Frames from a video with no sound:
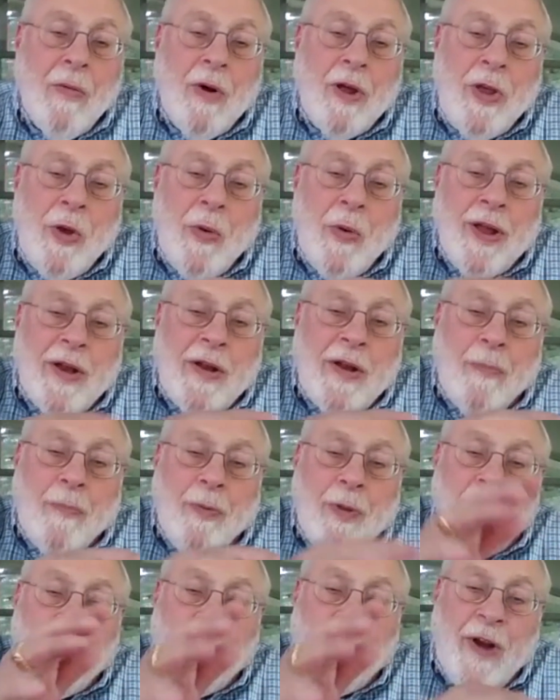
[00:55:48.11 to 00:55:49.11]
Well, you end
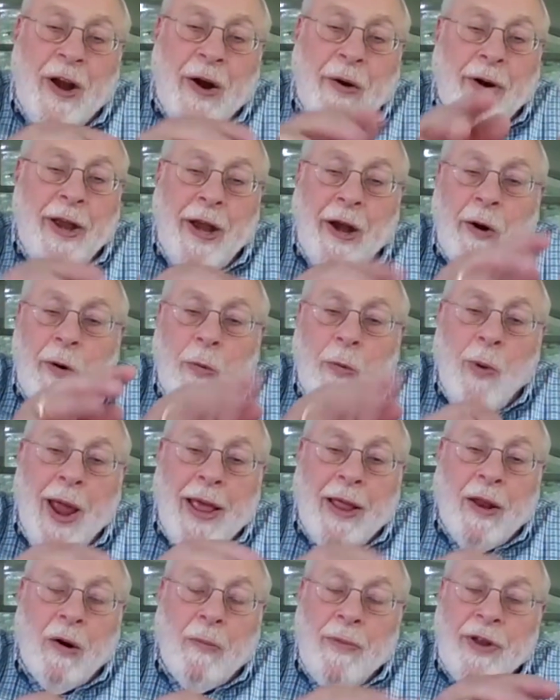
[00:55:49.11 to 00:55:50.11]
up with a very
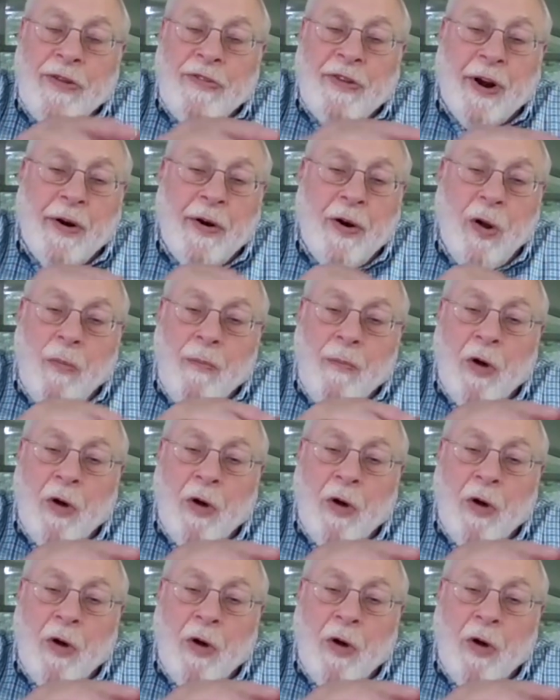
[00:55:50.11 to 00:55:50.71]
irregular material,